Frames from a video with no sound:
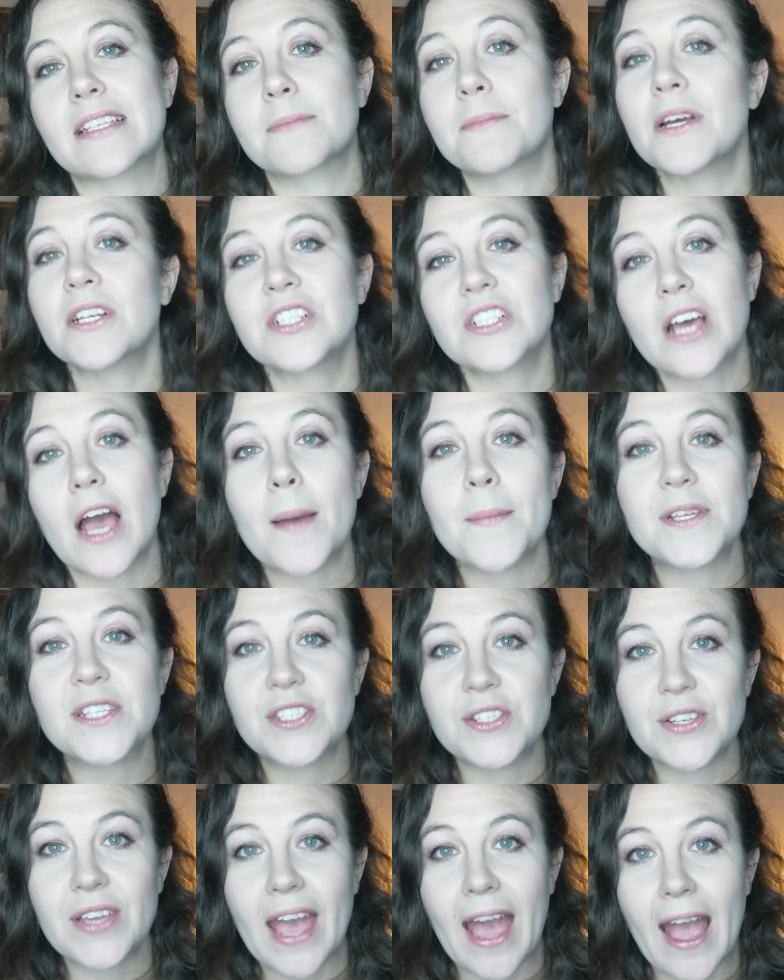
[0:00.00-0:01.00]
as much time
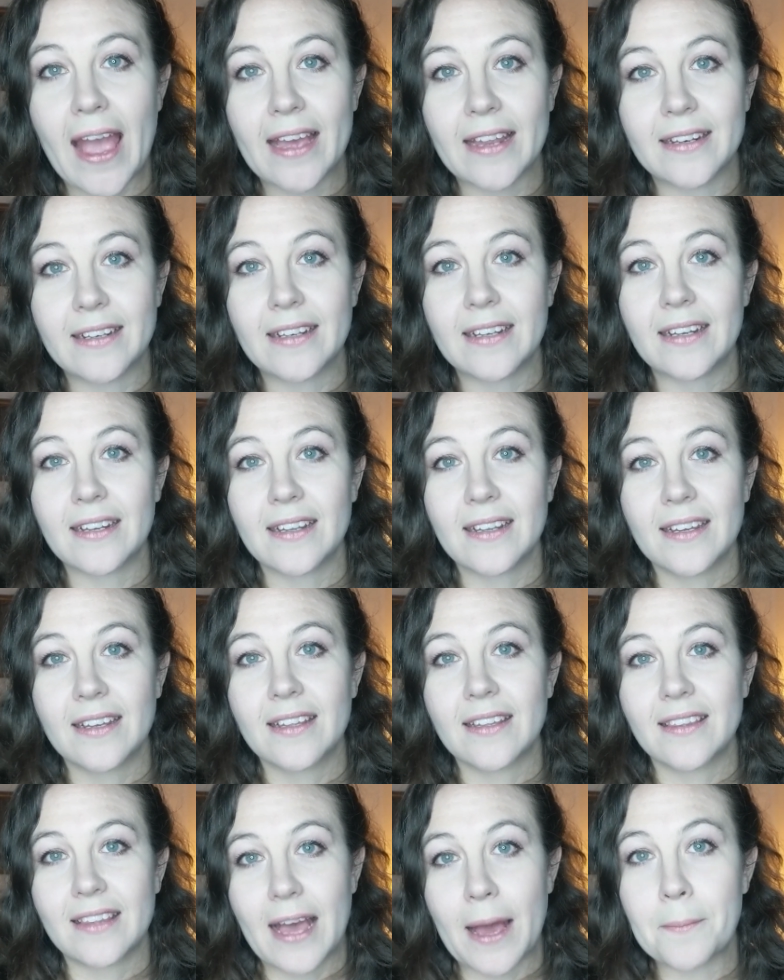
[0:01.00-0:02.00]
as you can
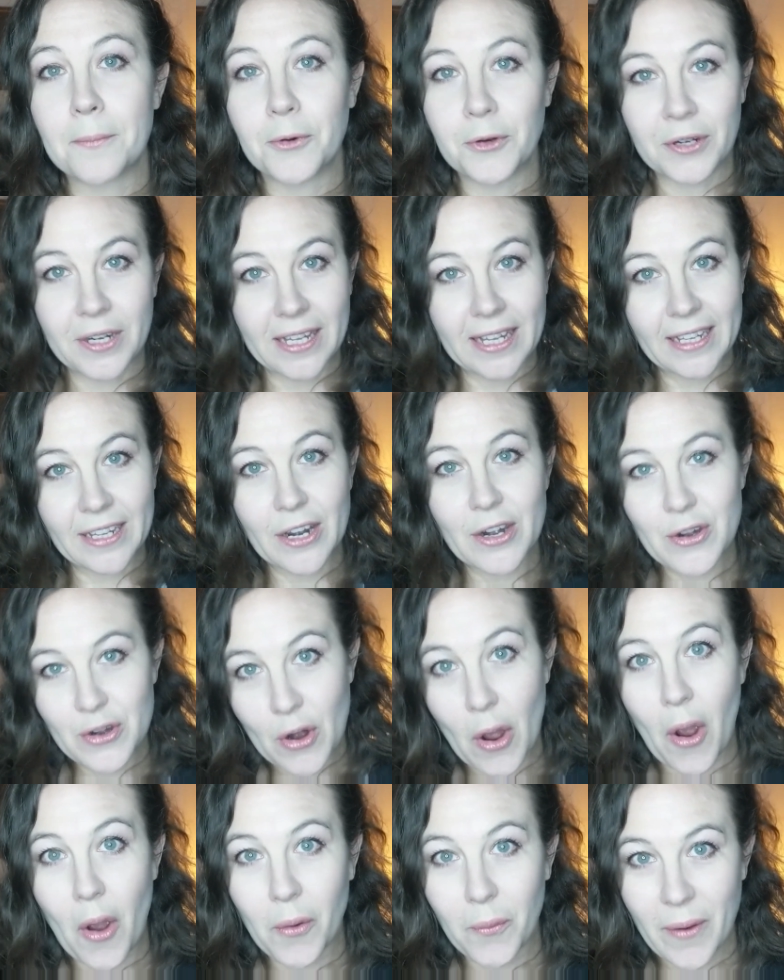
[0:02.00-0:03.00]
that morning
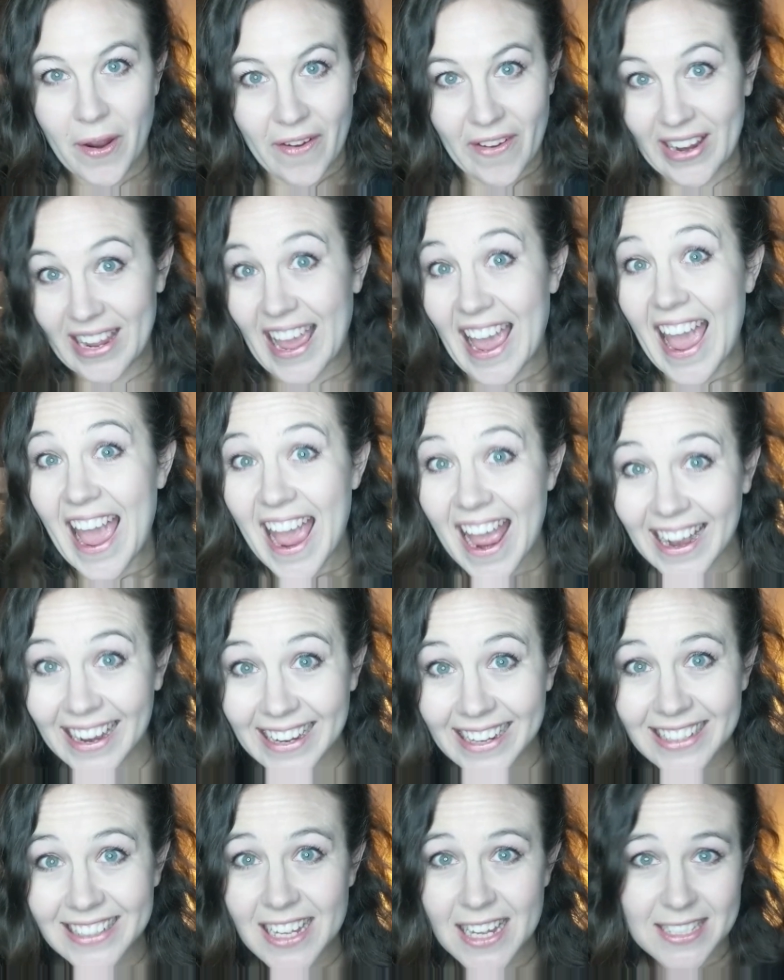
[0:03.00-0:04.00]
not wearing
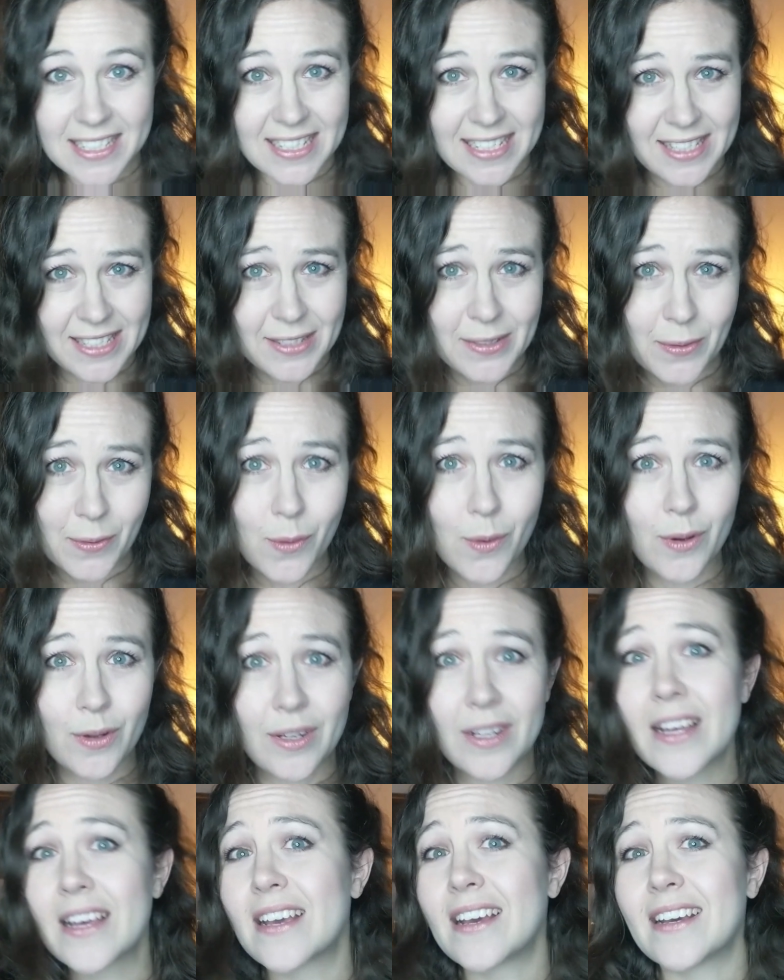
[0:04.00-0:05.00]
any glasses at
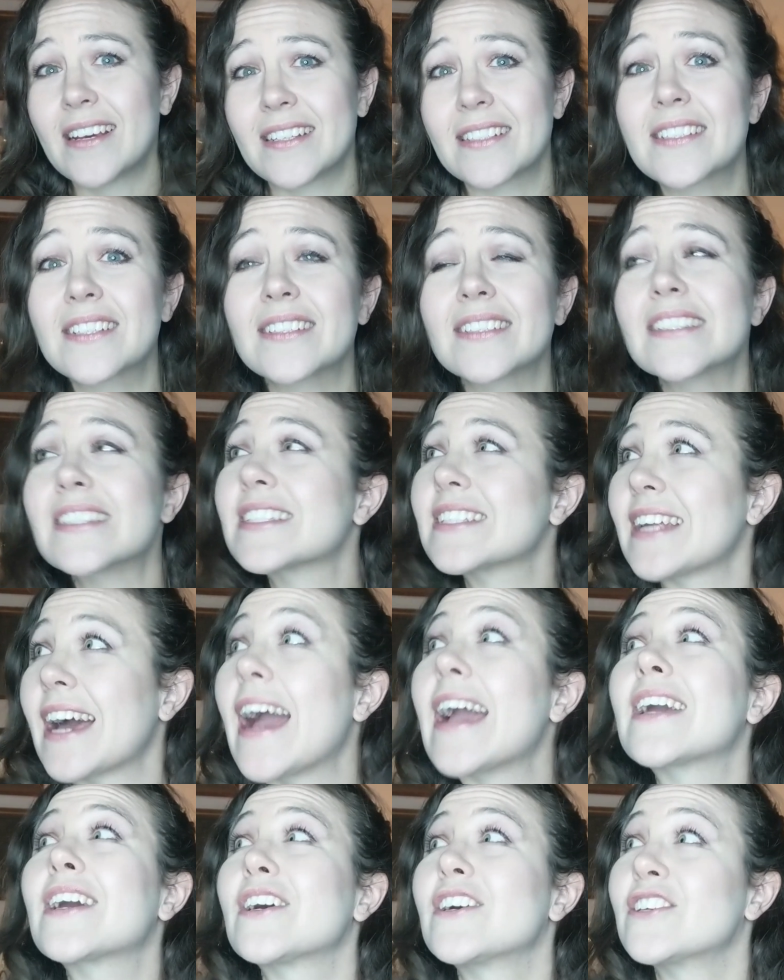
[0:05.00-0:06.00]
all until it's
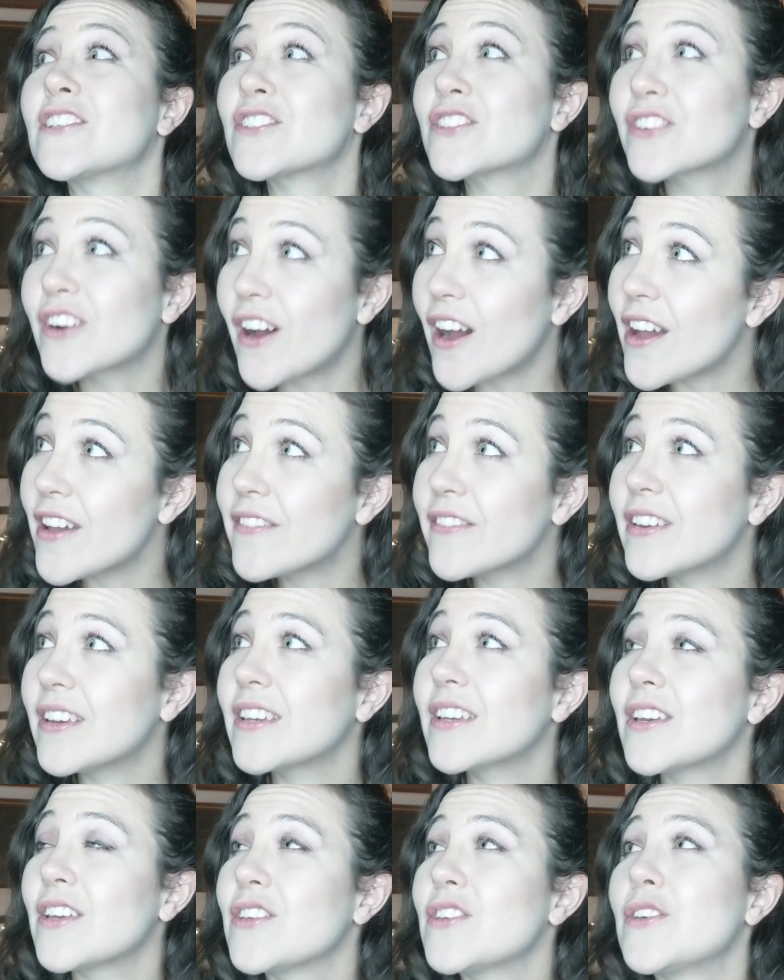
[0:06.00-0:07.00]
like
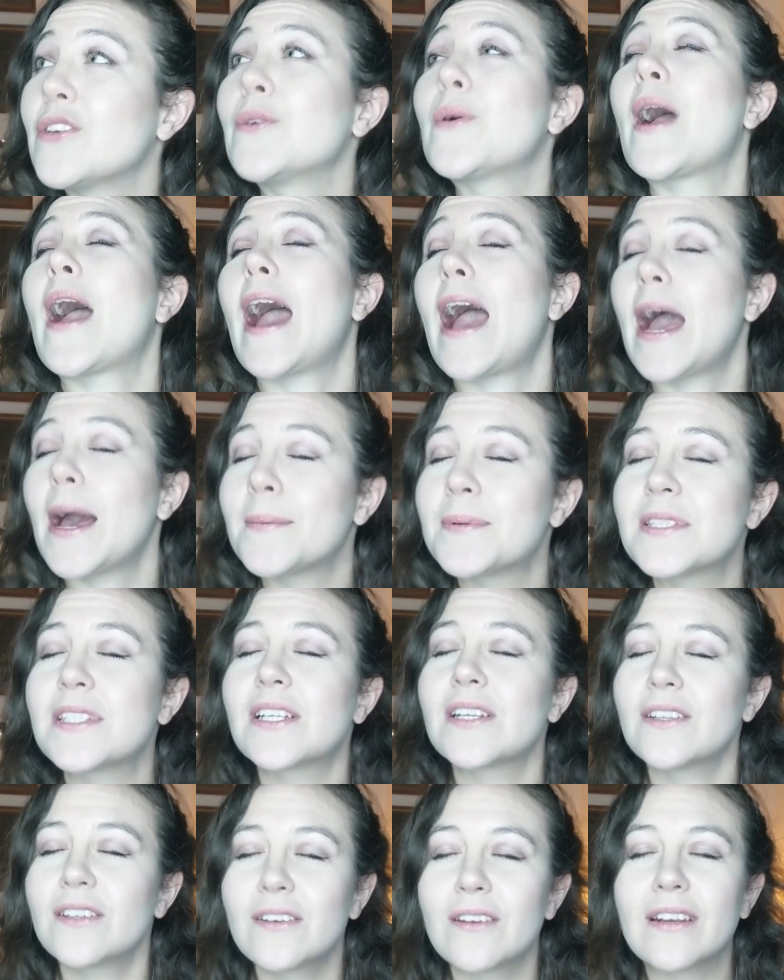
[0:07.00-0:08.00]
driving you
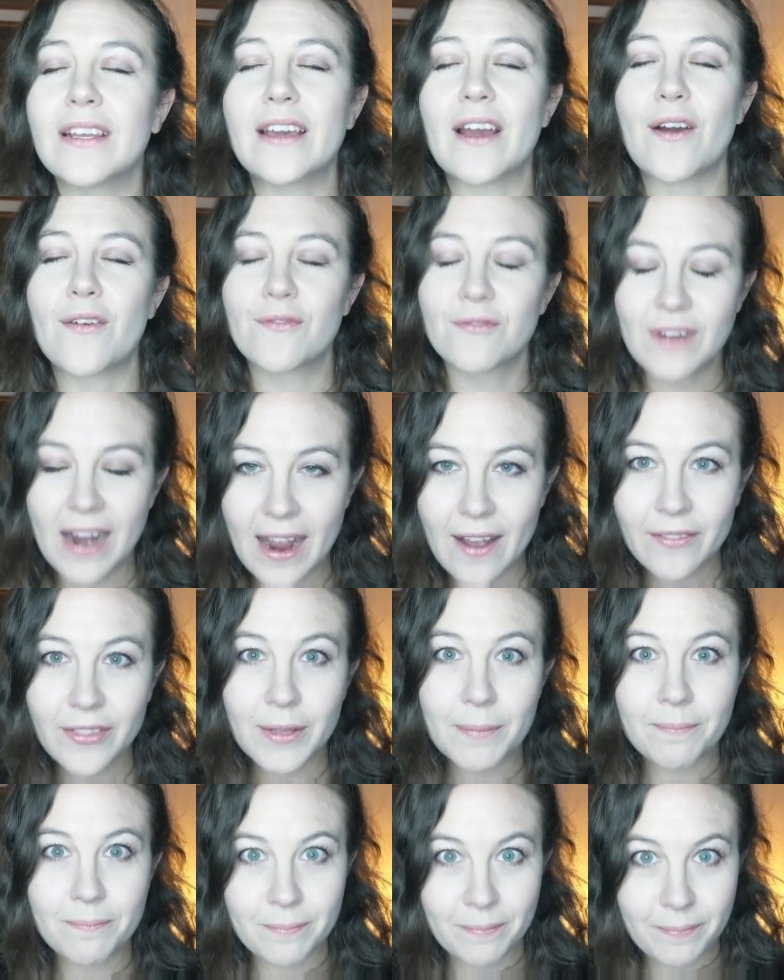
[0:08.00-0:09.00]
absolutely around the